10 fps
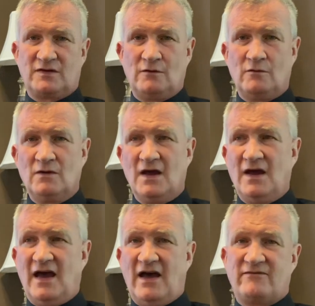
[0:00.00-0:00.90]
who
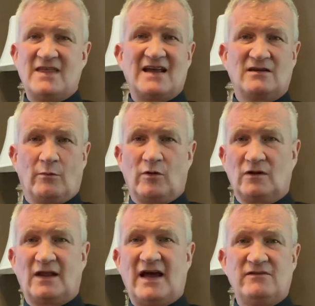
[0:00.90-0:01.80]
have that double
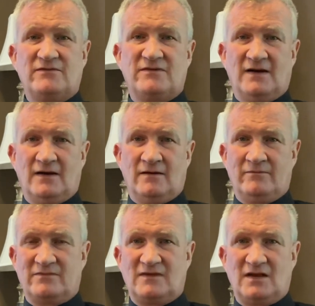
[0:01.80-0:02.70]
life,
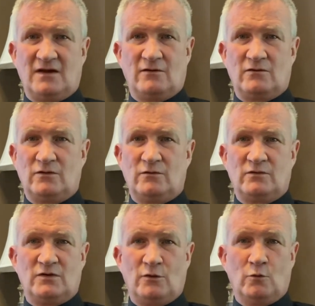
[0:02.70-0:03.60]
who
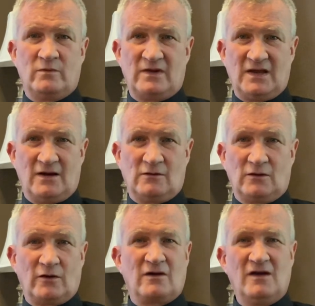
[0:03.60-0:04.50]
do,
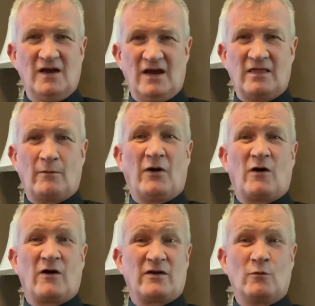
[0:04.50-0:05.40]
look and the
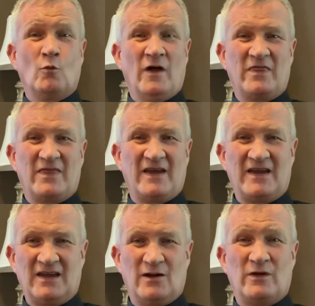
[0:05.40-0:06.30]
part of one thing,
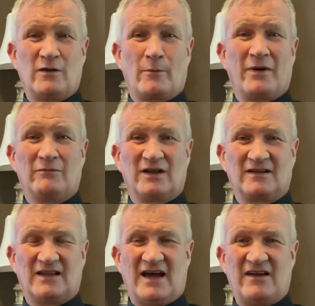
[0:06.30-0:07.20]
in their public
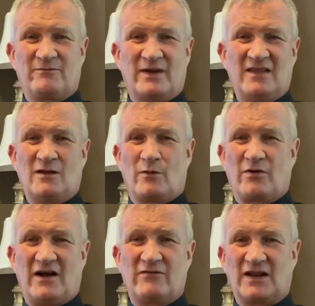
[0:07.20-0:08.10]
life, but in their
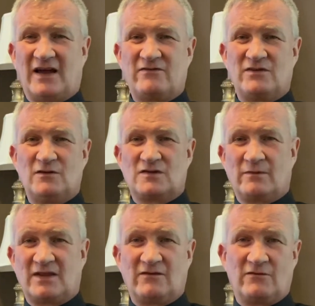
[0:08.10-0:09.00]
private life do
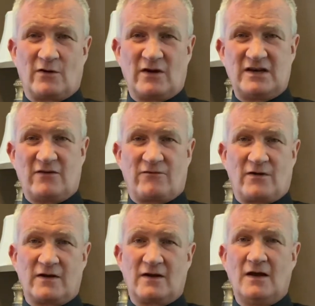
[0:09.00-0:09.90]
something very different.